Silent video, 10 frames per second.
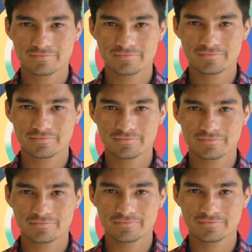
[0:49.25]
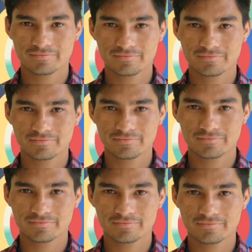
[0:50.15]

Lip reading: [no speech]